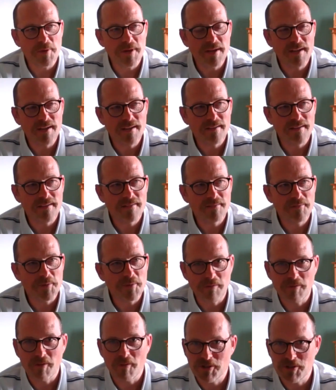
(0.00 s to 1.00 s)
we've
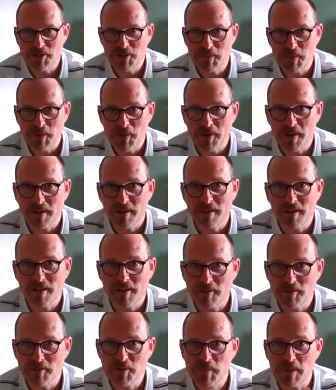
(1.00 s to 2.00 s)
obviously spoken
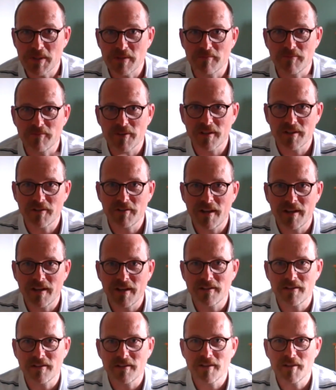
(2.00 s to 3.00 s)
and speak fairly
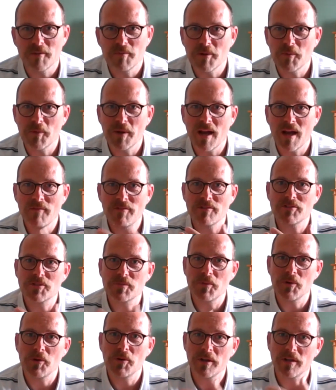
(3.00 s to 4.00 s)
regularly, but we haven't
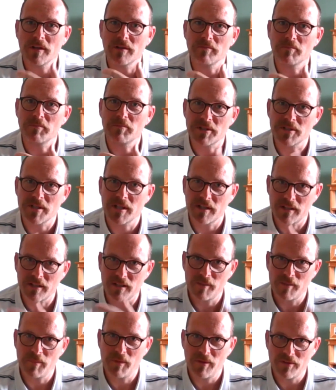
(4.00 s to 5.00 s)
spoken
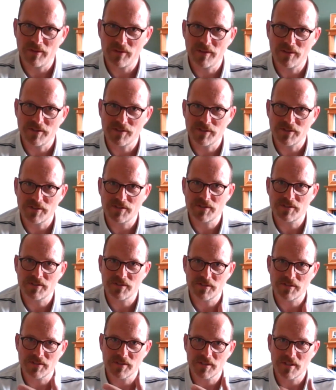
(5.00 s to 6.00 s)
particularly about
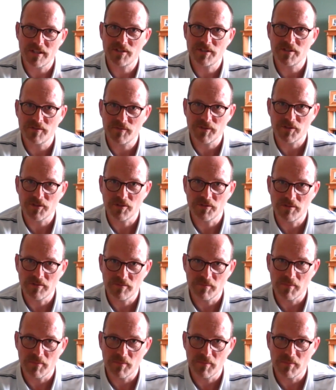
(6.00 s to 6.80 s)
this interview